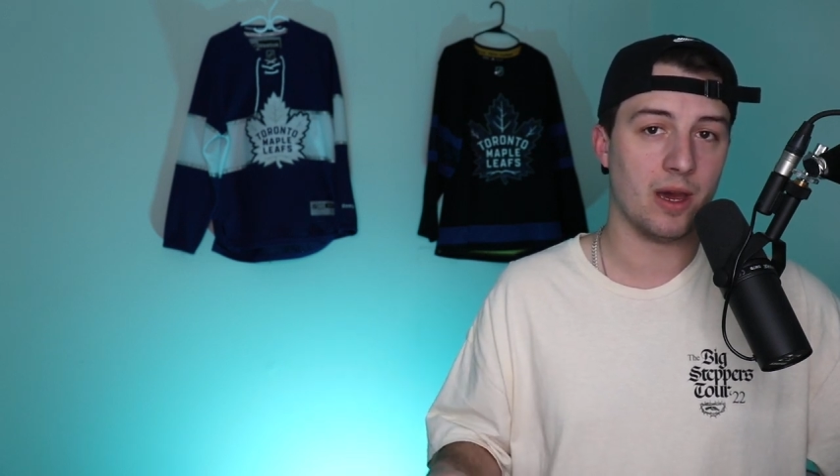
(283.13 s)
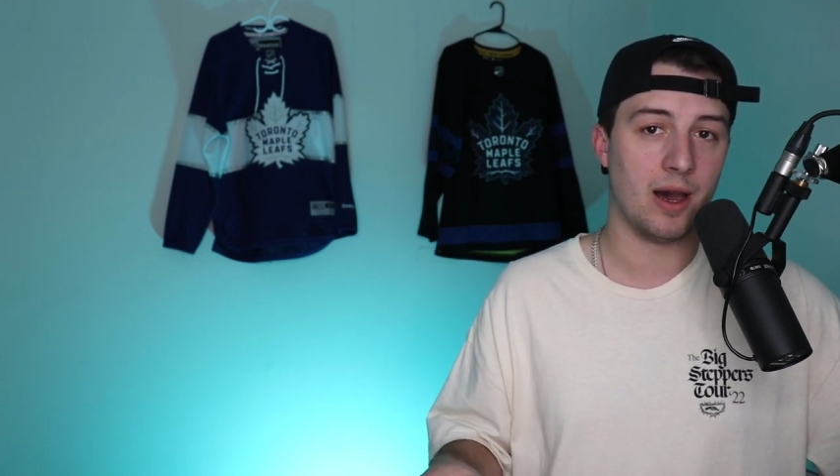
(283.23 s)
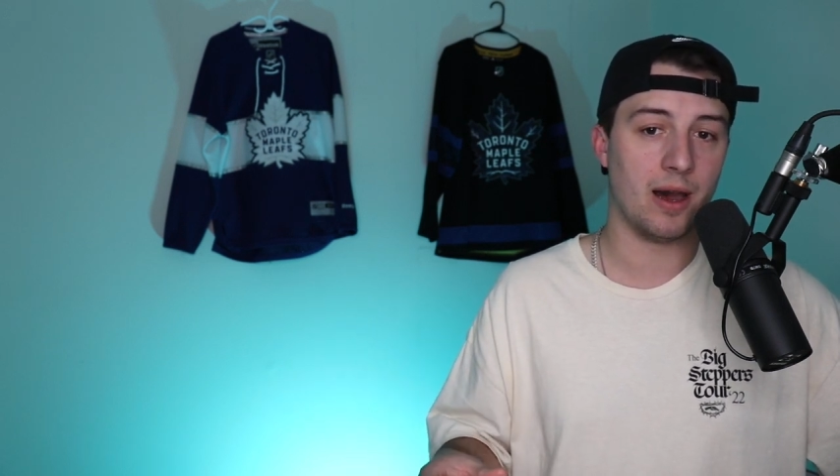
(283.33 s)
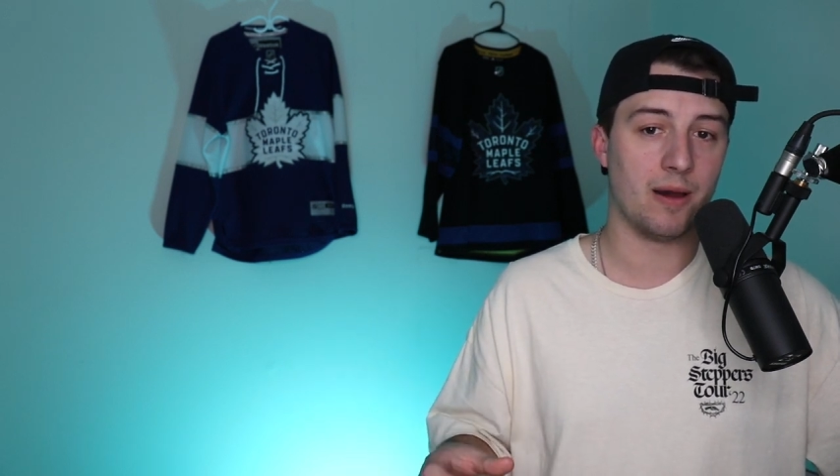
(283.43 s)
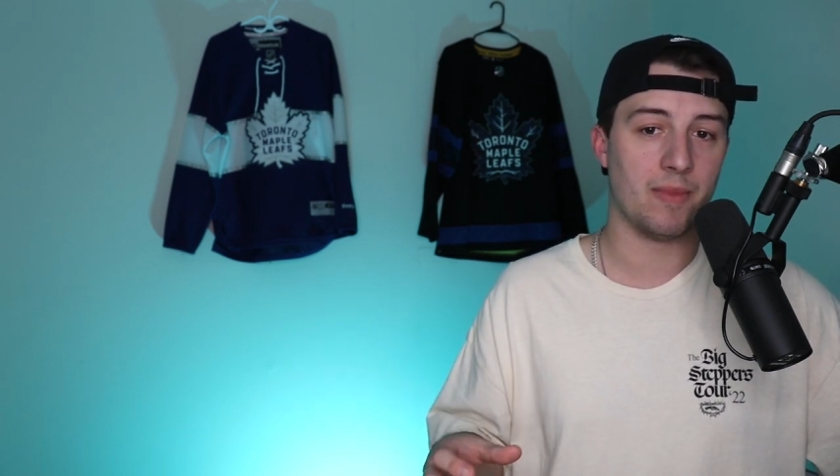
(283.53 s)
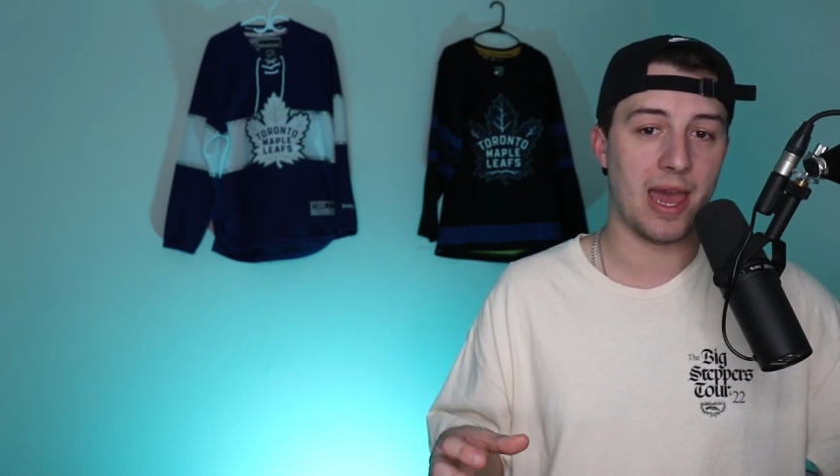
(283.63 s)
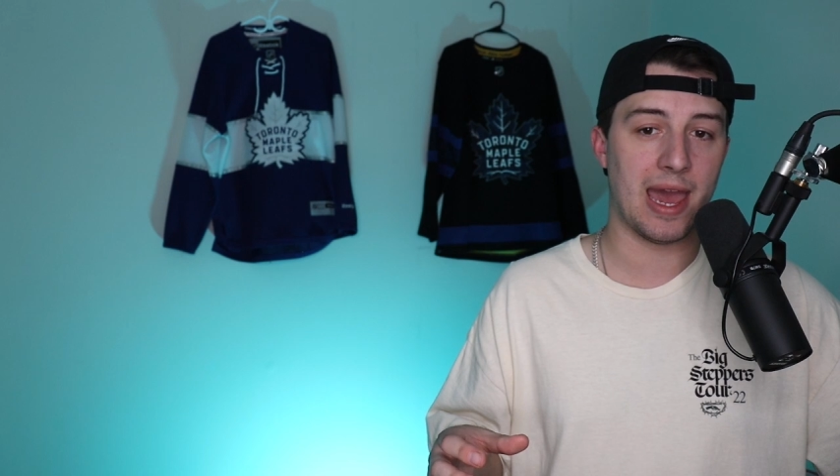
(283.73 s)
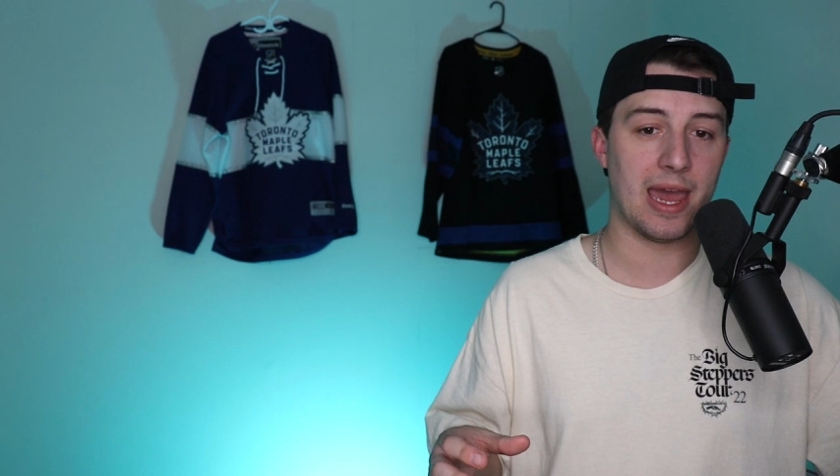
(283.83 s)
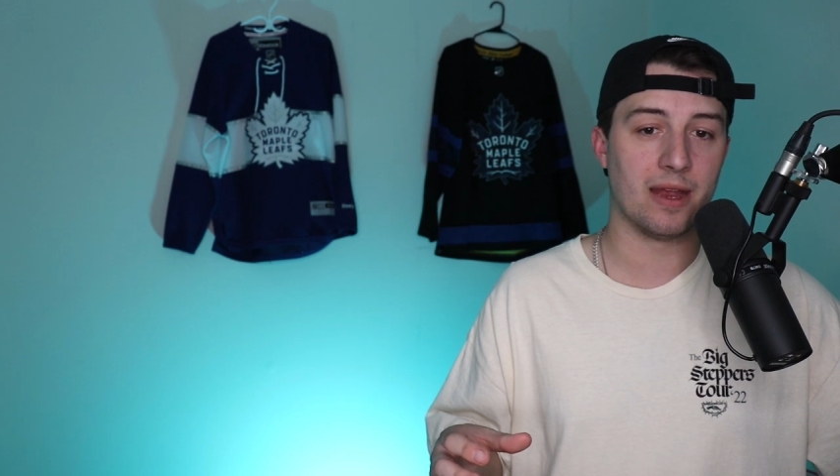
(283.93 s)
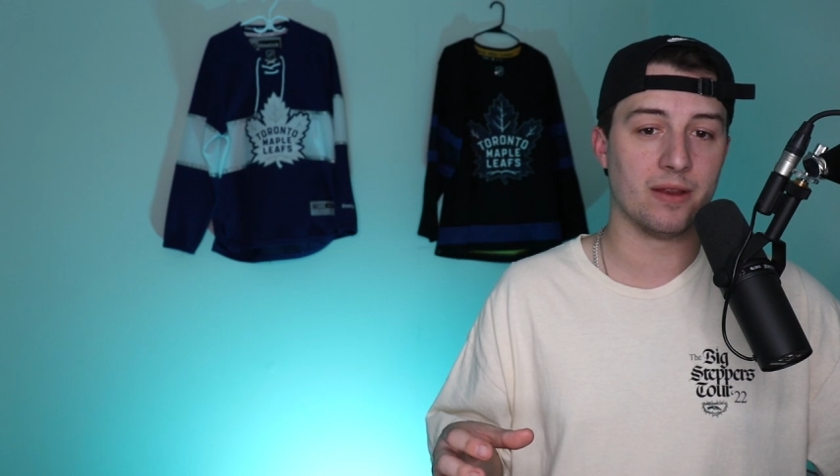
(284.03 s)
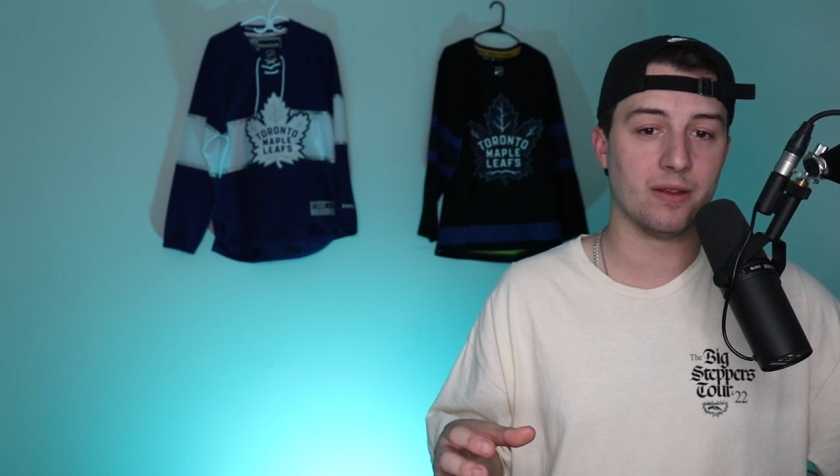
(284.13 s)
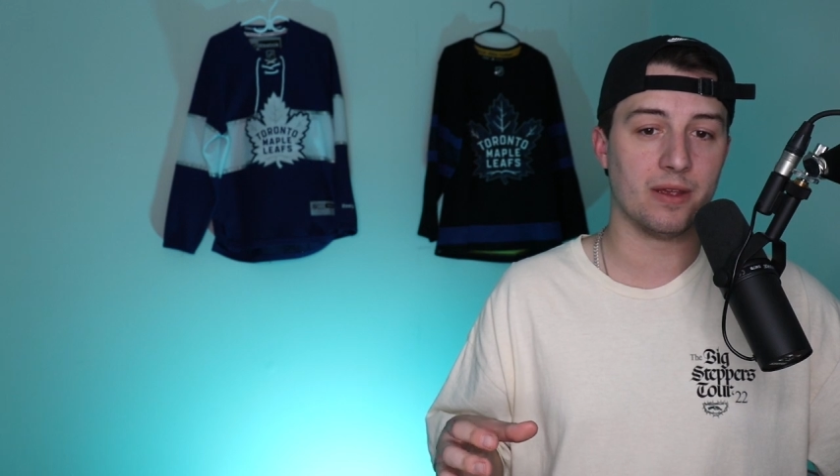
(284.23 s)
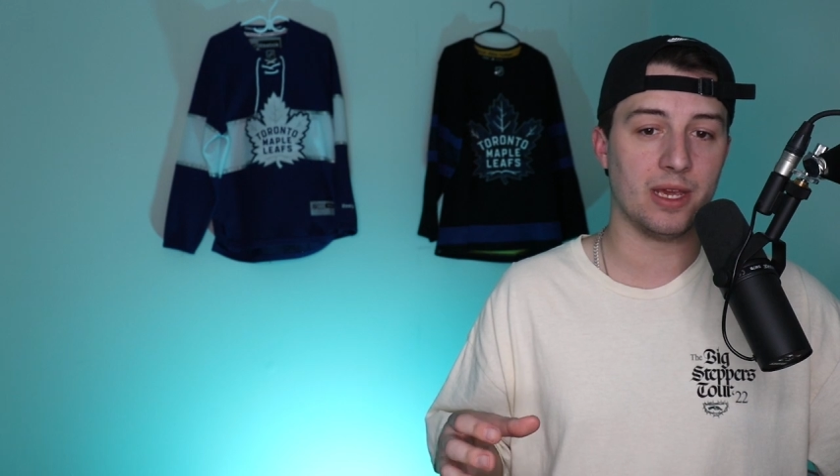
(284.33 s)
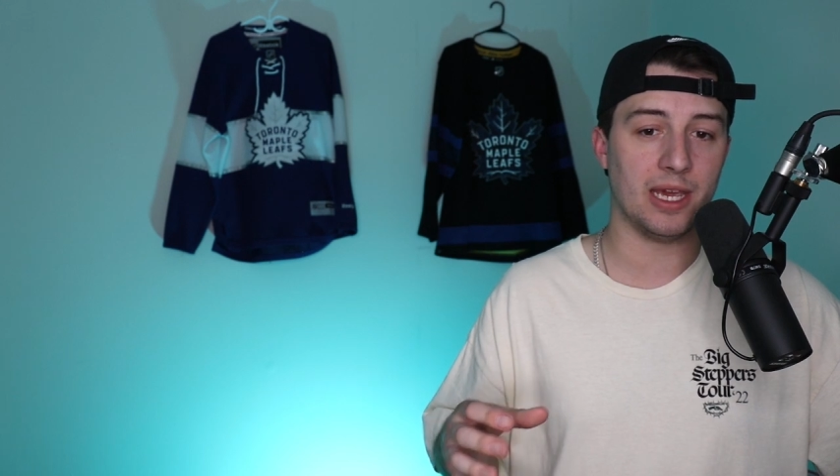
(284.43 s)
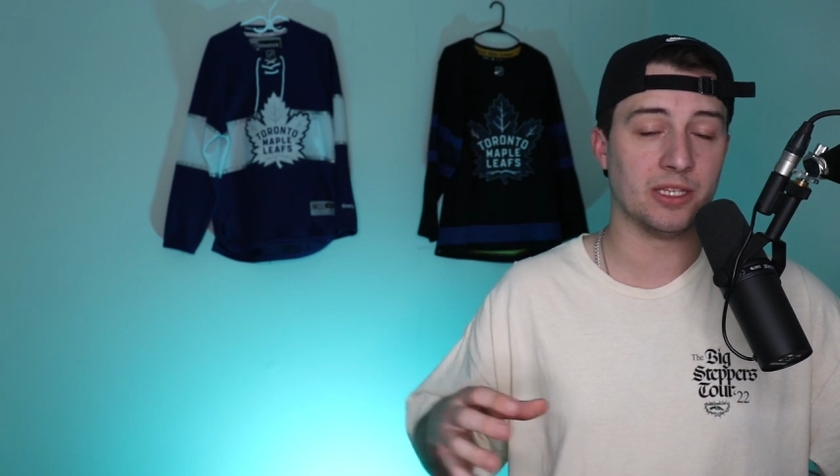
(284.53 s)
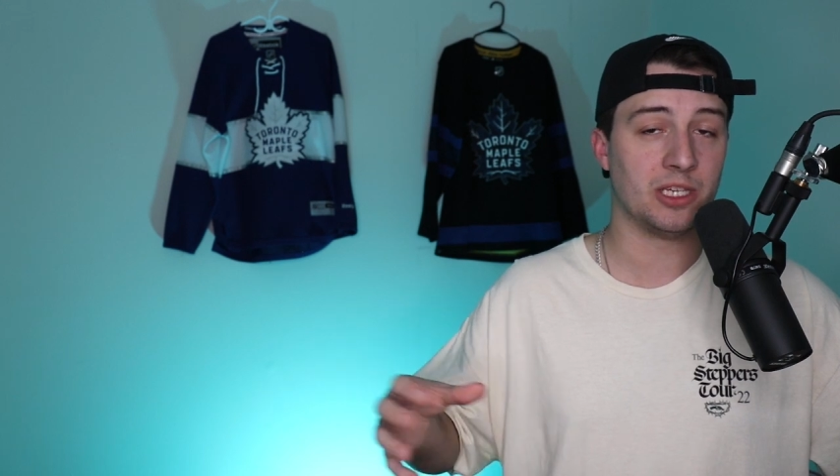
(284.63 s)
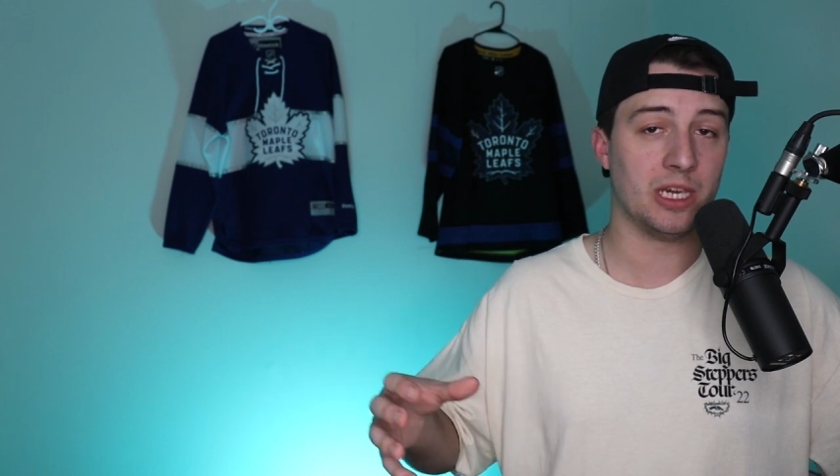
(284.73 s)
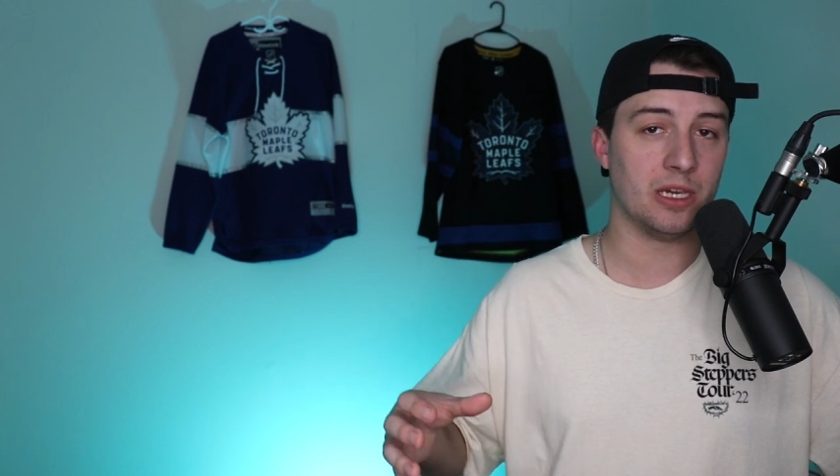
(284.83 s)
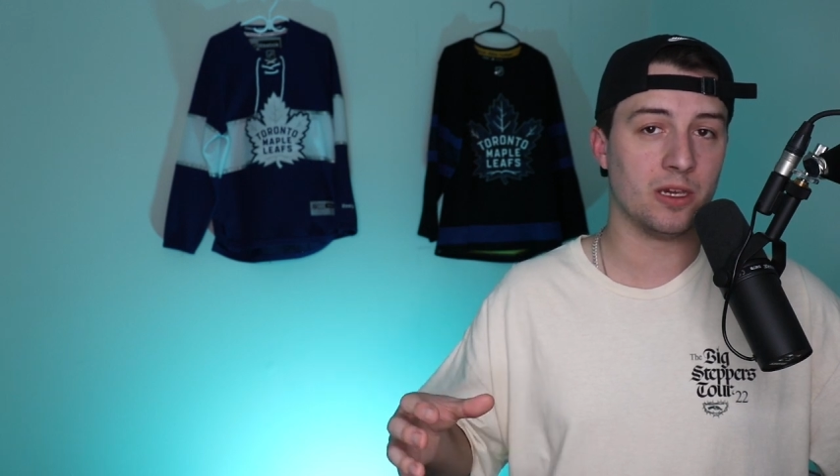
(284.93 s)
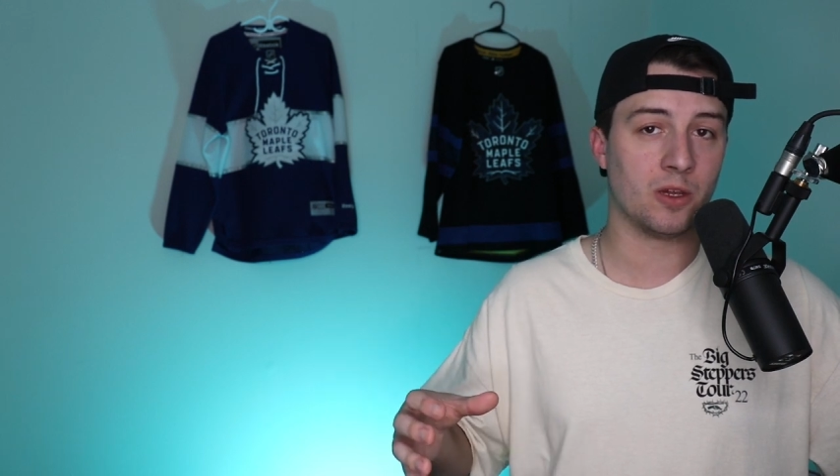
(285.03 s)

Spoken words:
And is he